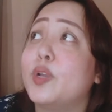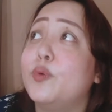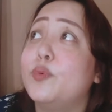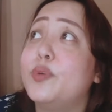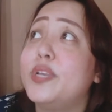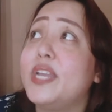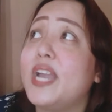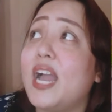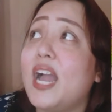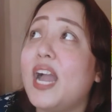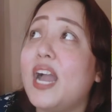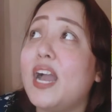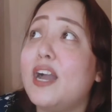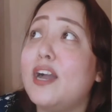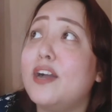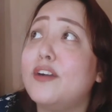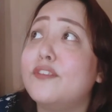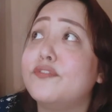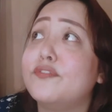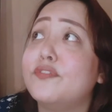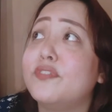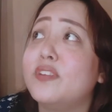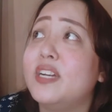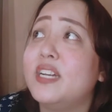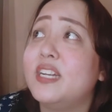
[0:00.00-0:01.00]
we
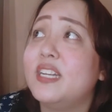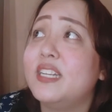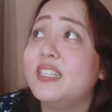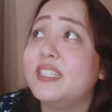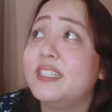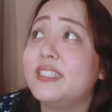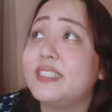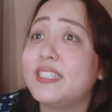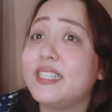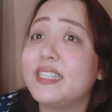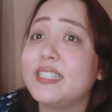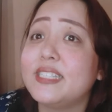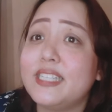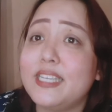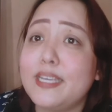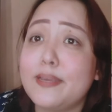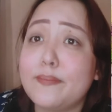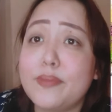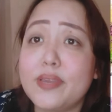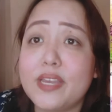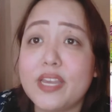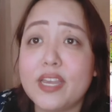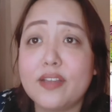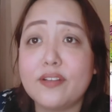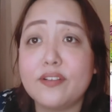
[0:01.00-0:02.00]
have
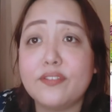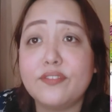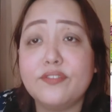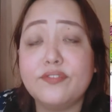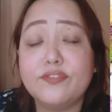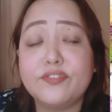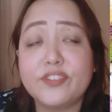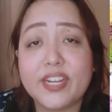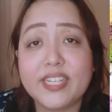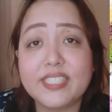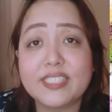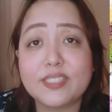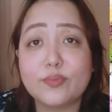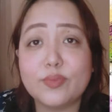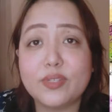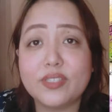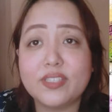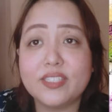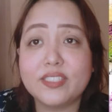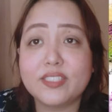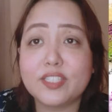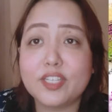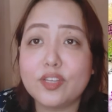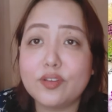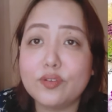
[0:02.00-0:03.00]
Sydney being friends
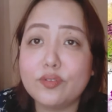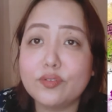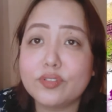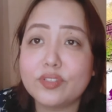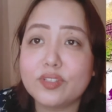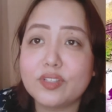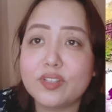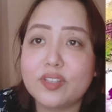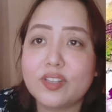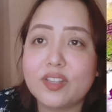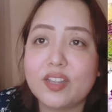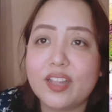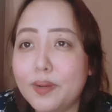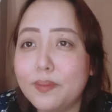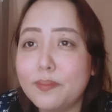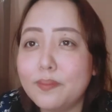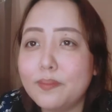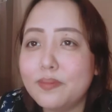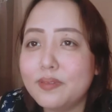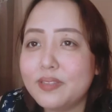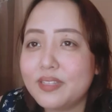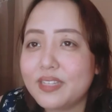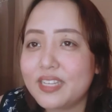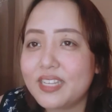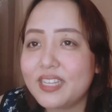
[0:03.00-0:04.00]
with this cute,
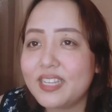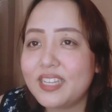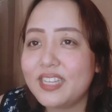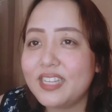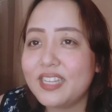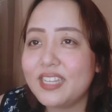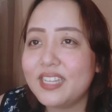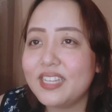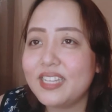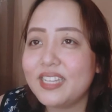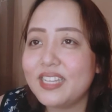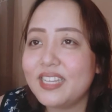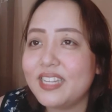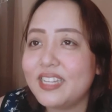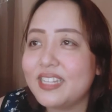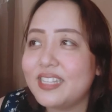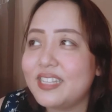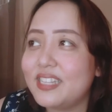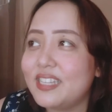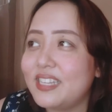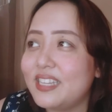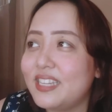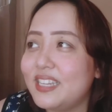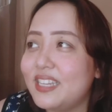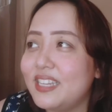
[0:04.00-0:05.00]
bubbly,
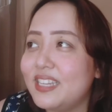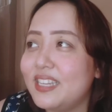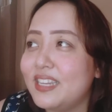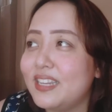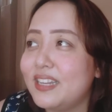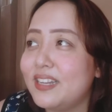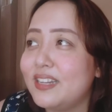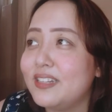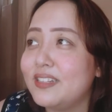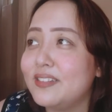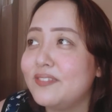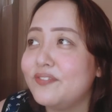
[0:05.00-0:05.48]
giddy,